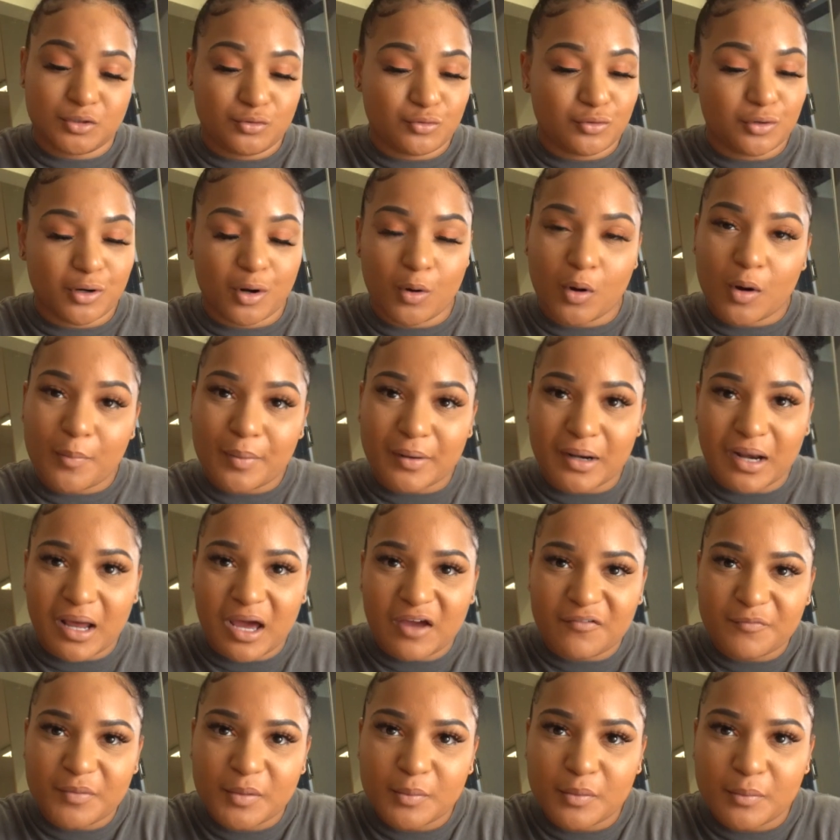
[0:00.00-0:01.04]
glow up in
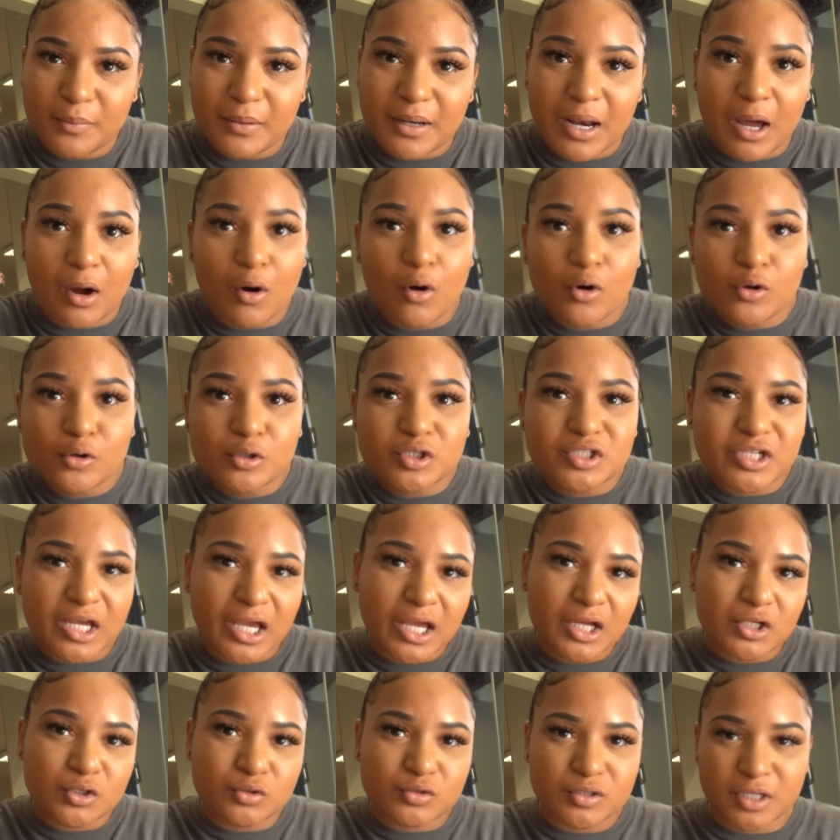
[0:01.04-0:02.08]
life, people be like, oh, you
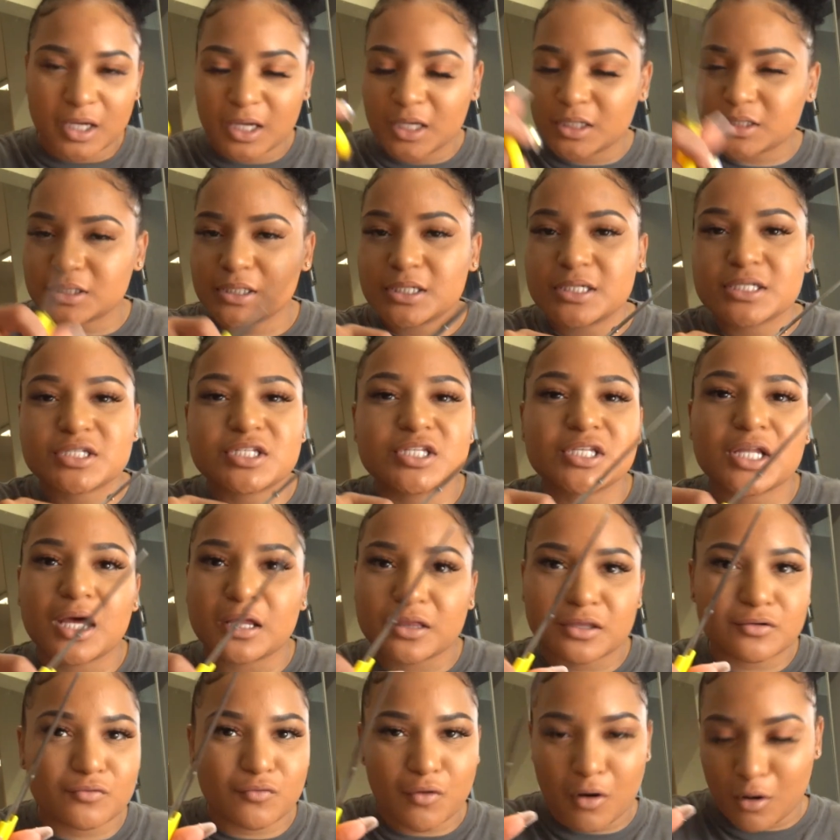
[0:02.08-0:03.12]
change. It's
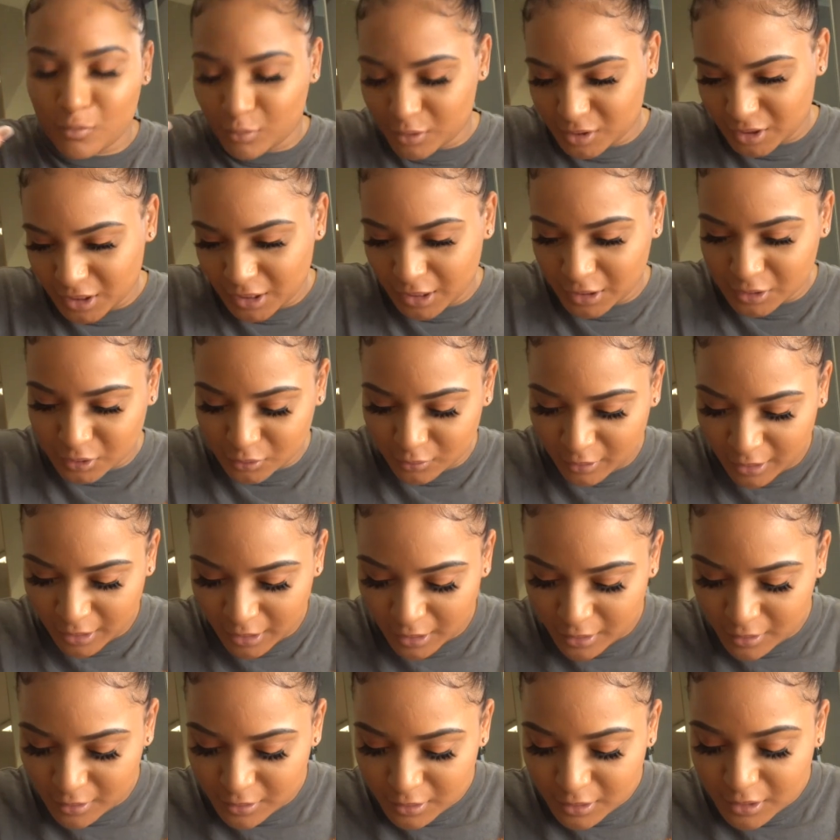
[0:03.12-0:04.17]
nothing wrong with change,
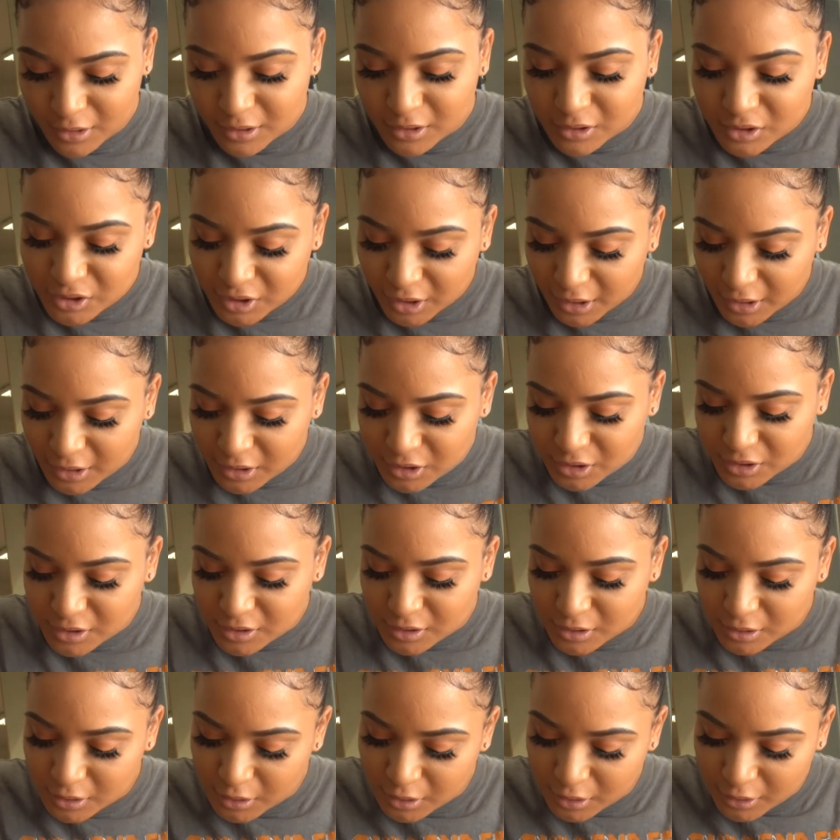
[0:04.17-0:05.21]
okay? Change is
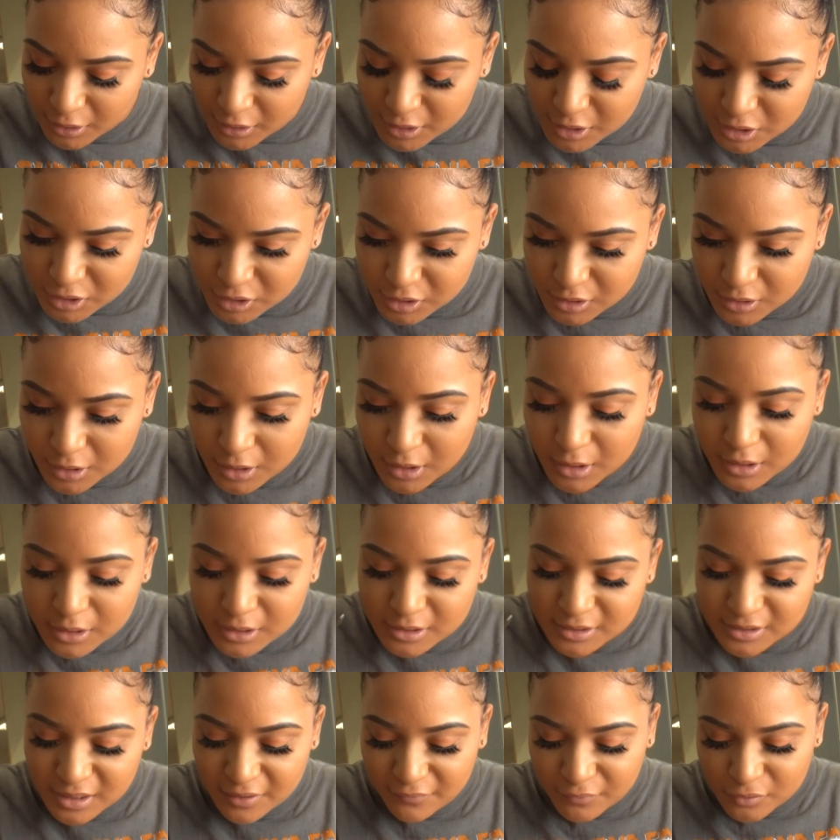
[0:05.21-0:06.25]
good. It's
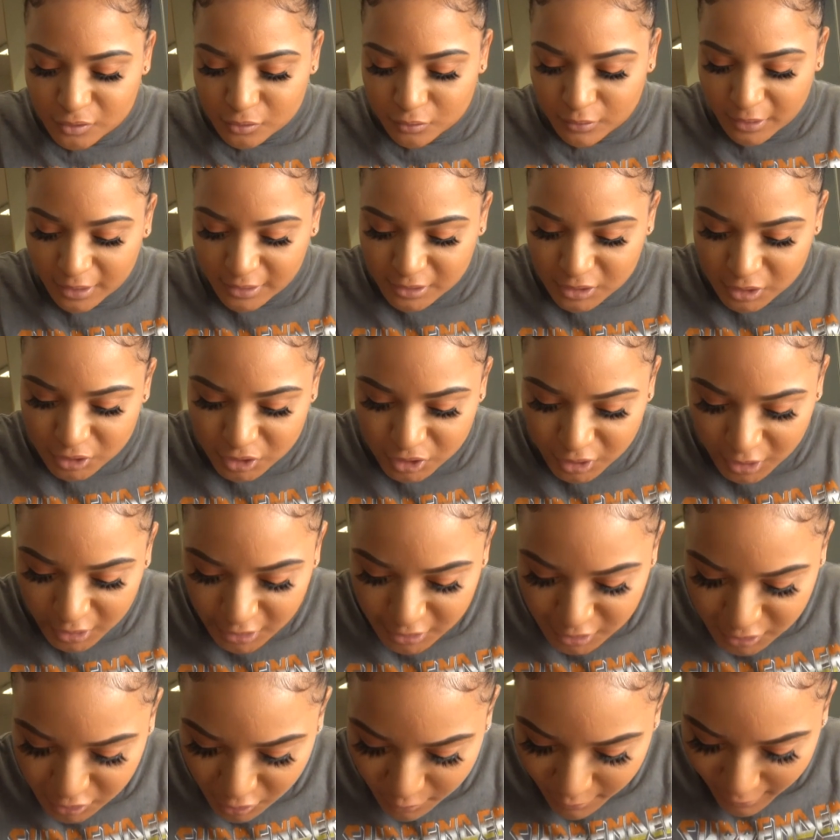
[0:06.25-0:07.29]
never too late to
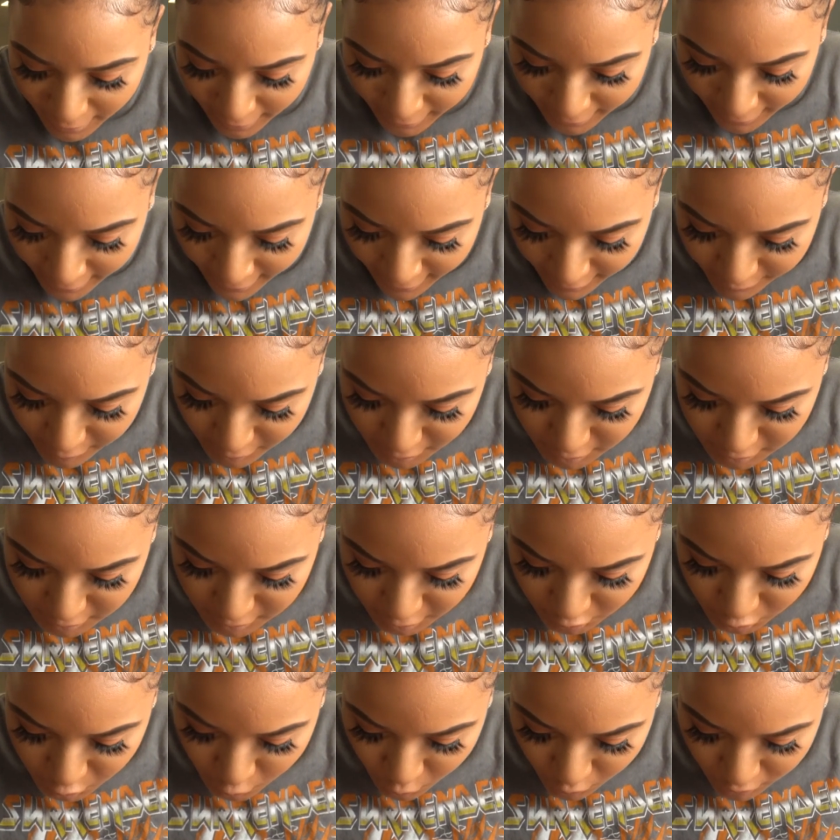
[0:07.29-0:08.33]
change your bad habits
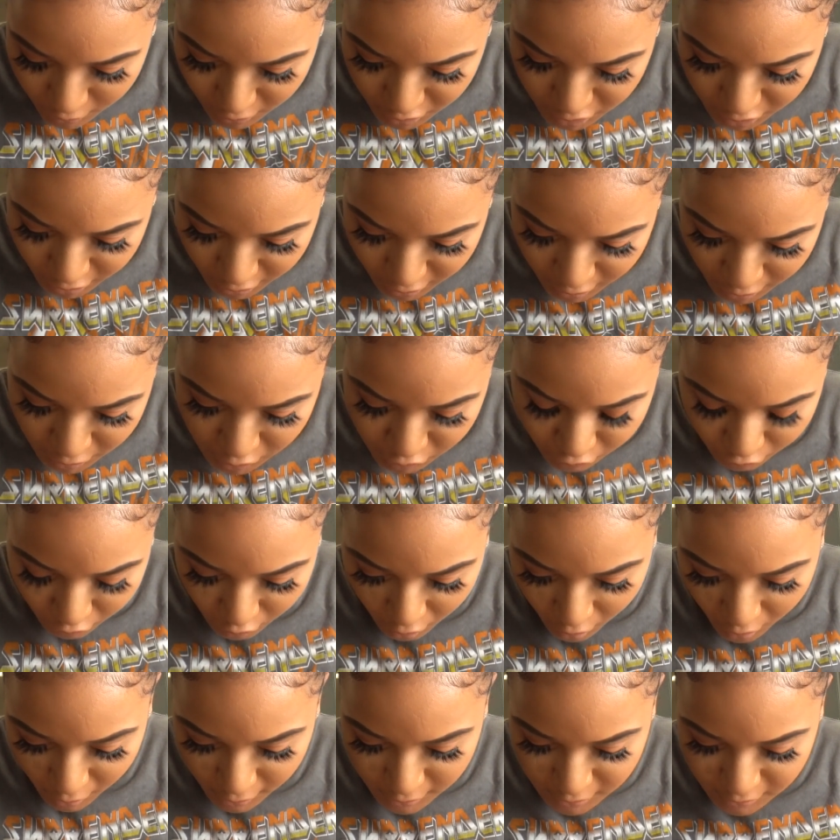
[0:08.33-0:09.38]
that you want to change,
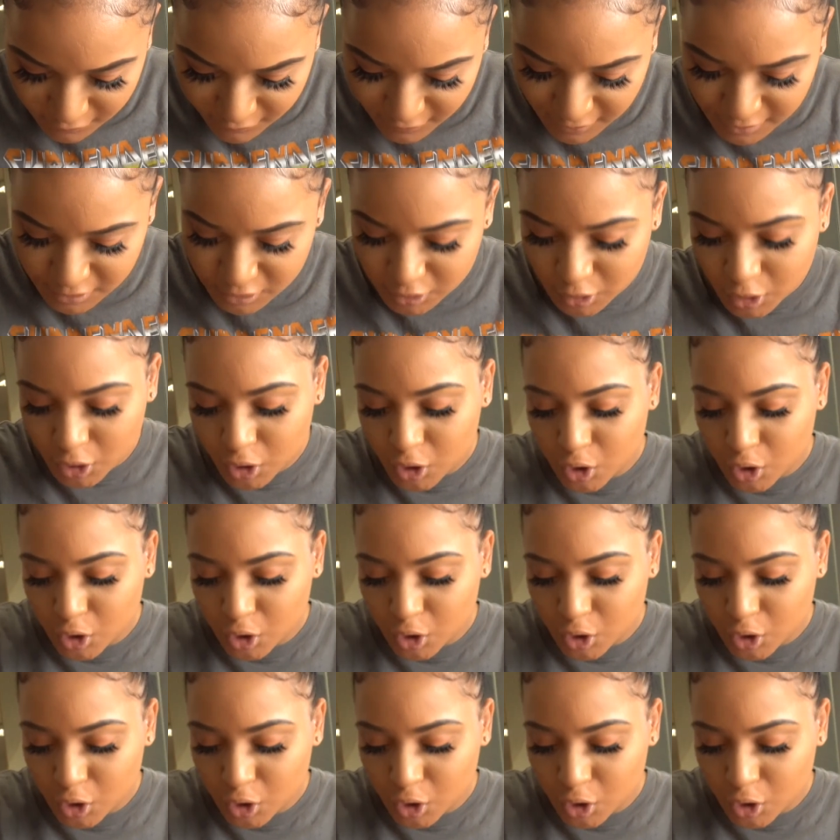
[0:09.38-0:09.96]
regardless if that's